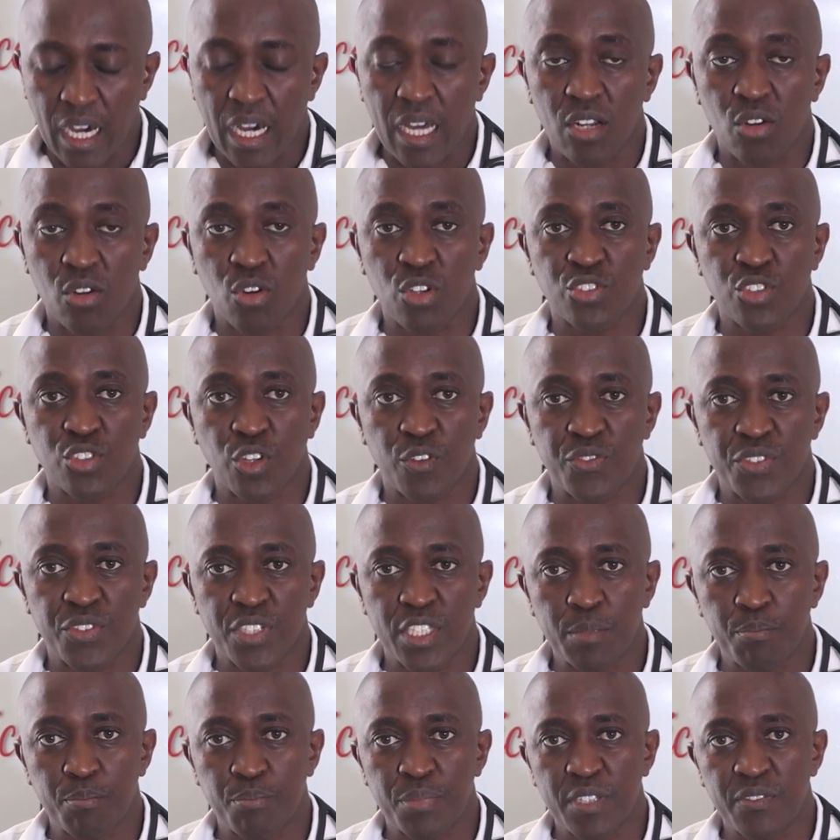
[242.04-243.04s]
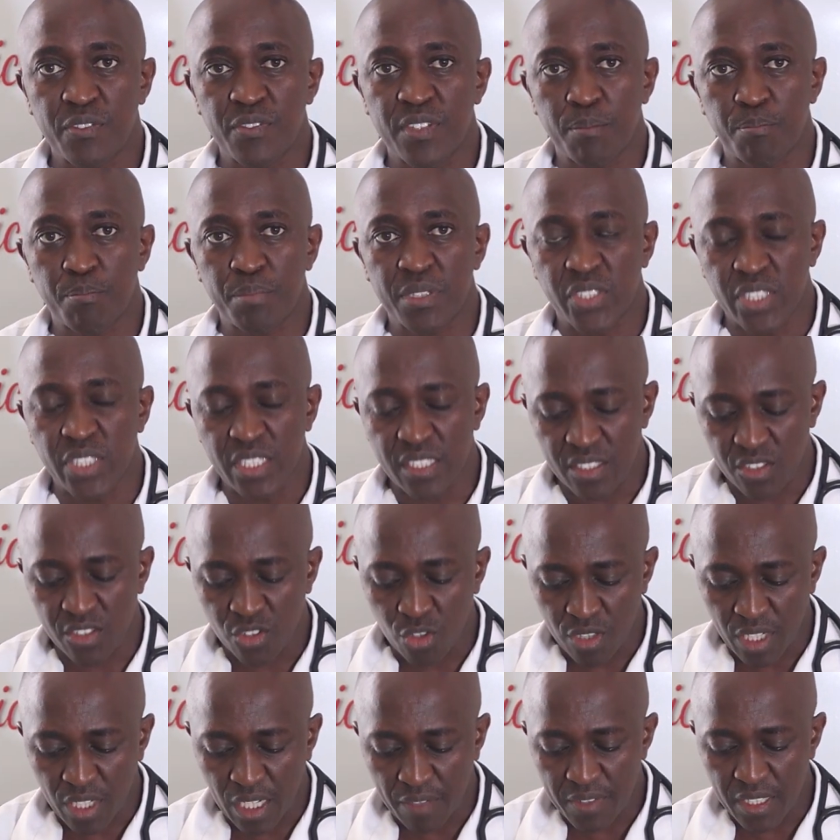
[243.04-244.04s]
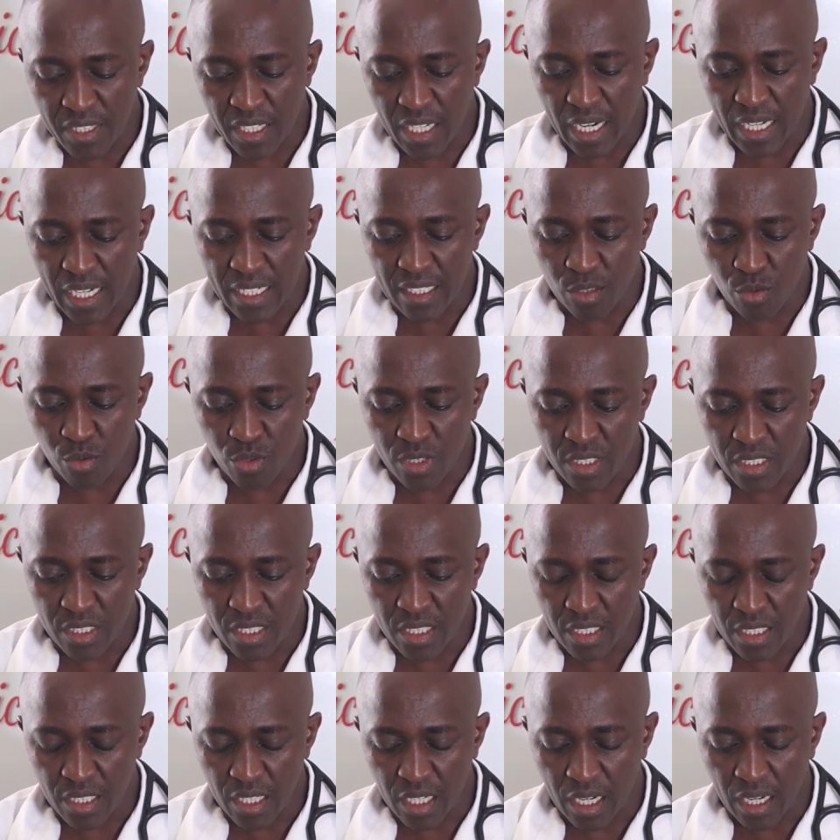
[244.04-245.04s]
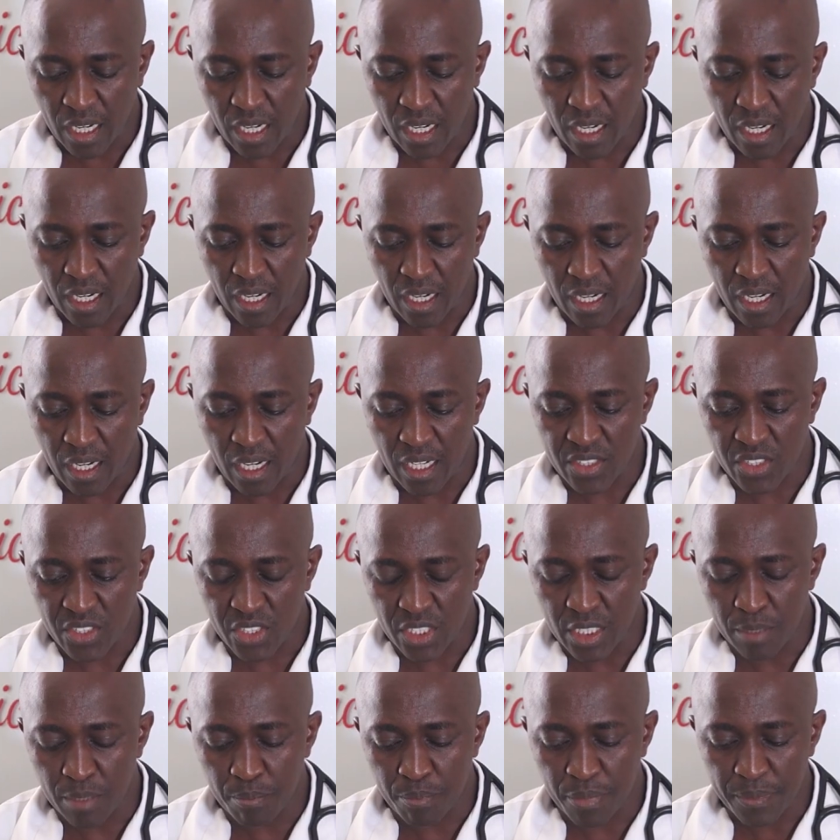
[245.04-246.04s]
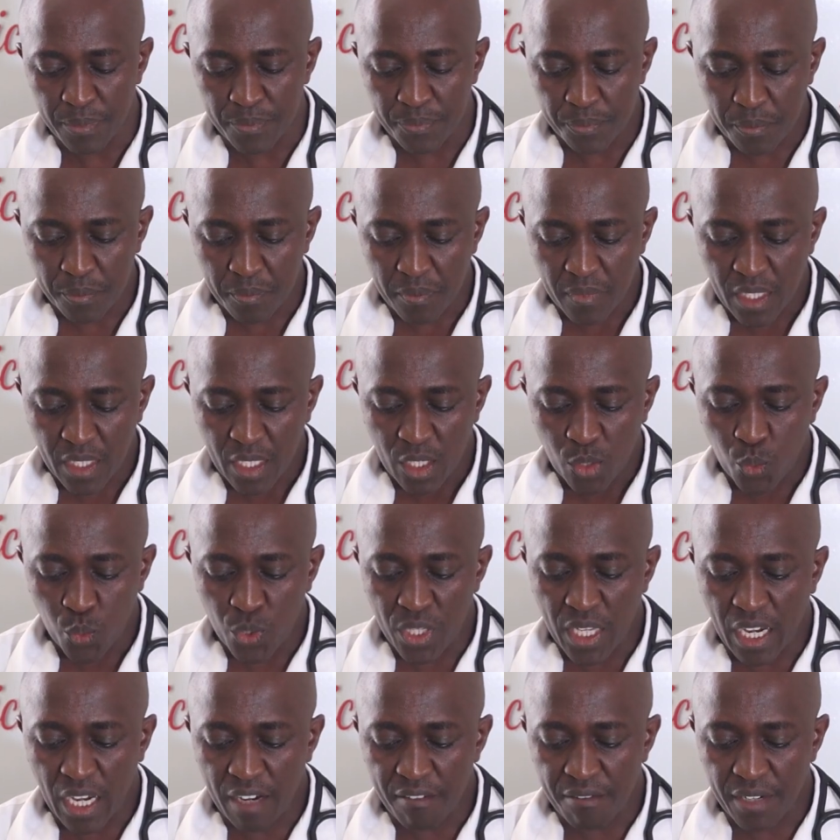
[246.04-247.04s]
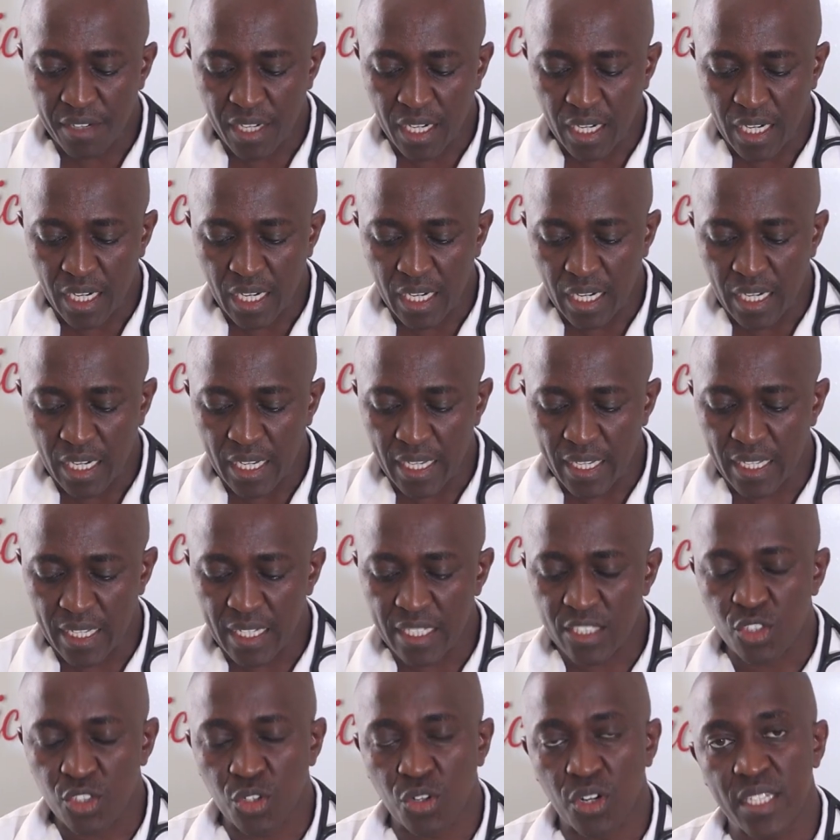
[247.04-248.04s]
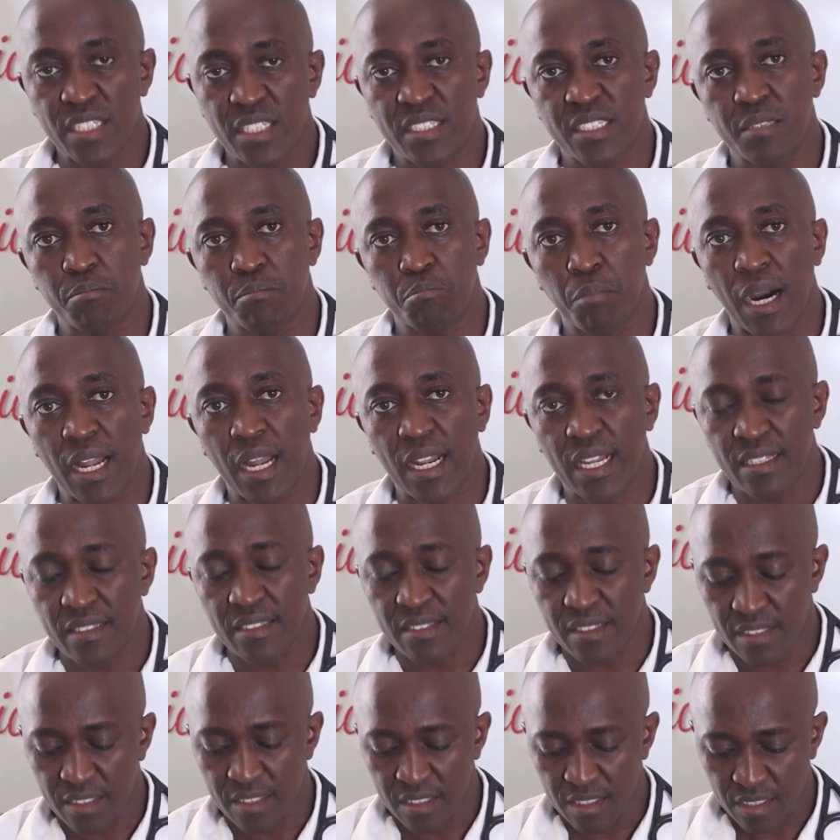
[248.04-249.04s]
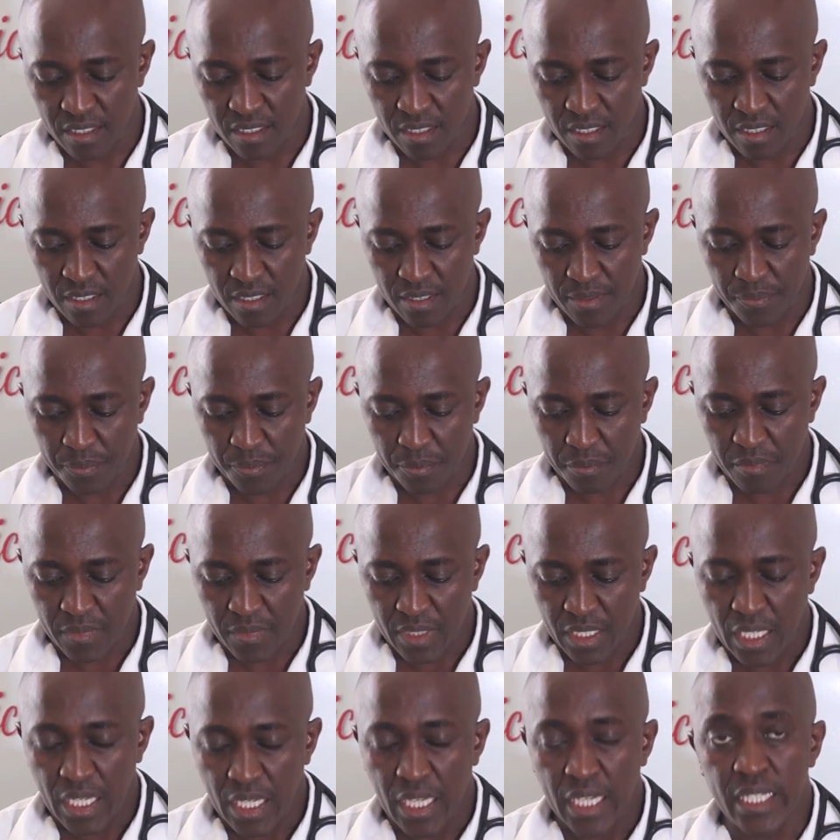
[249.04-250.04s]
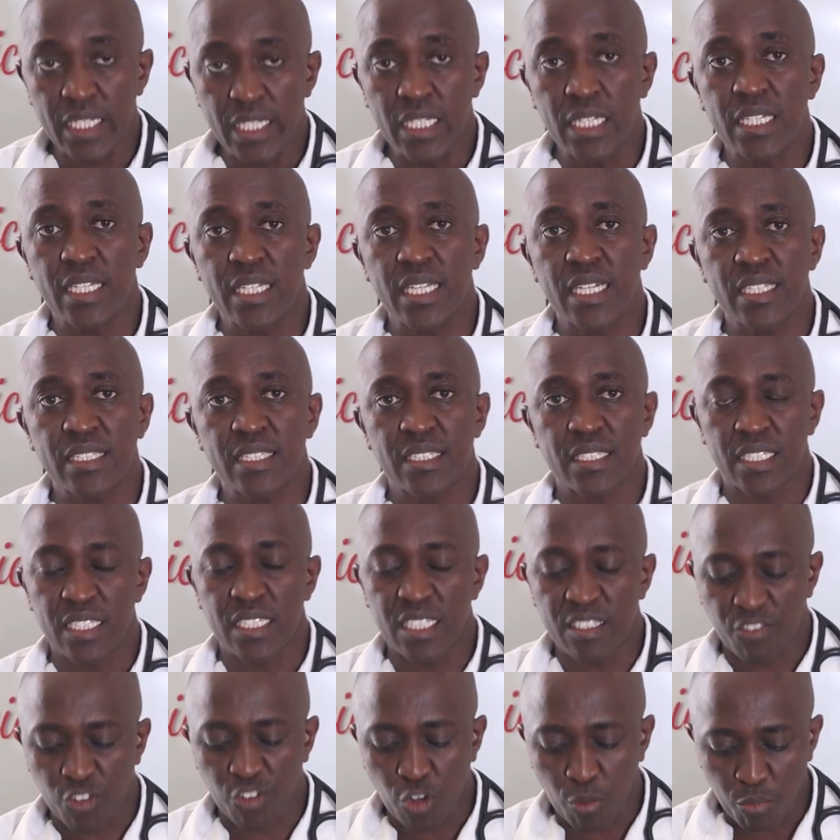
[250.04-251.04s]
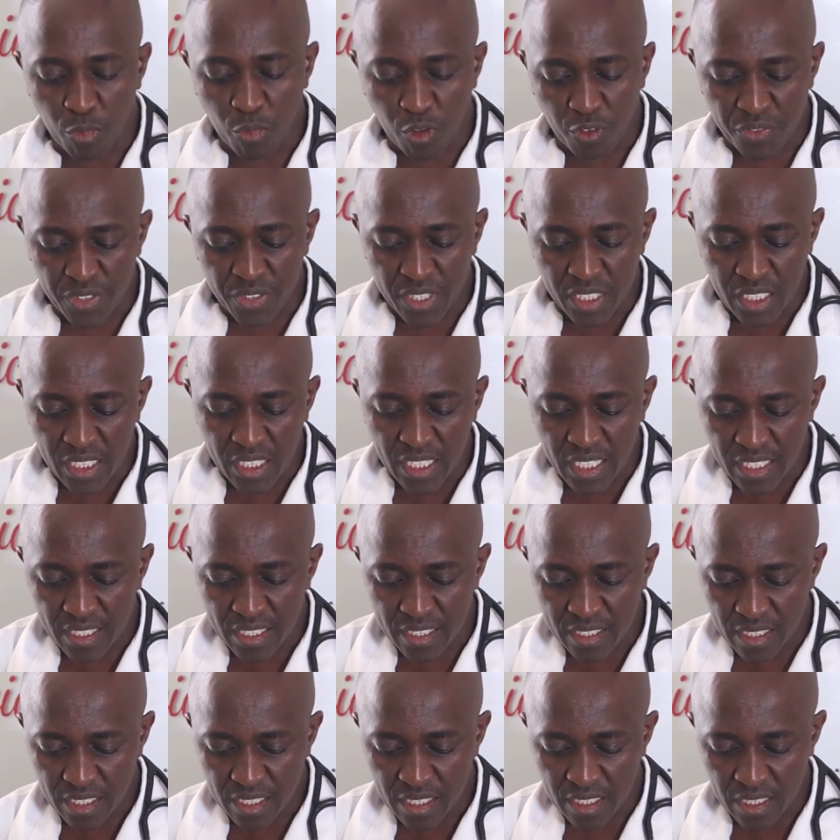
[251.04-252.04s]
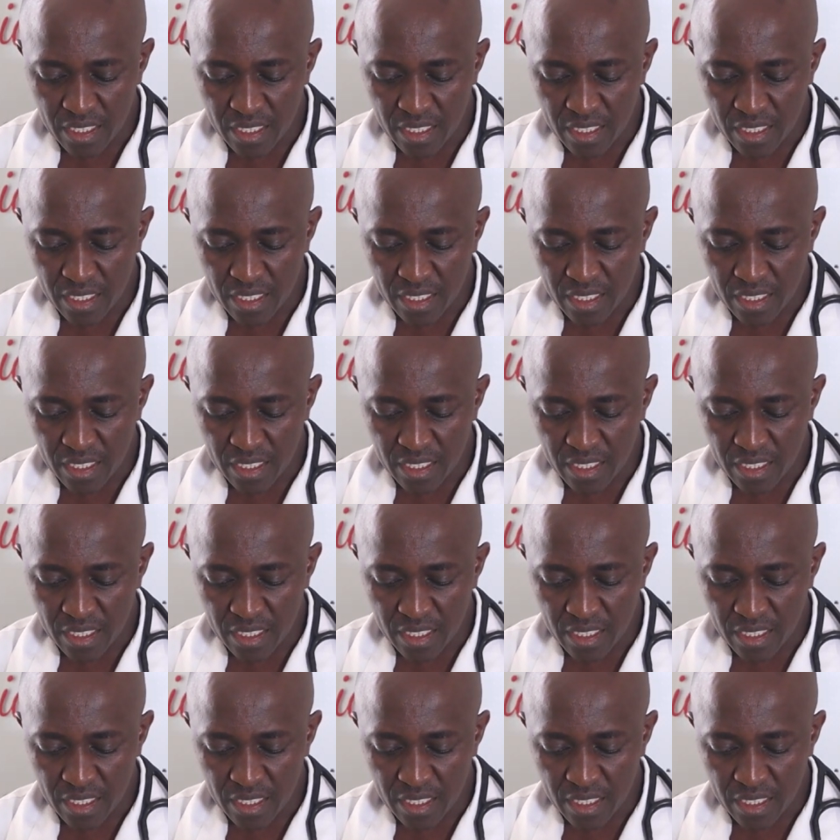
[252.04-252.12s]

loss of sleep, if the patient is not having adequate sleep. We have electrolyte imbalance, illness, any form of illness.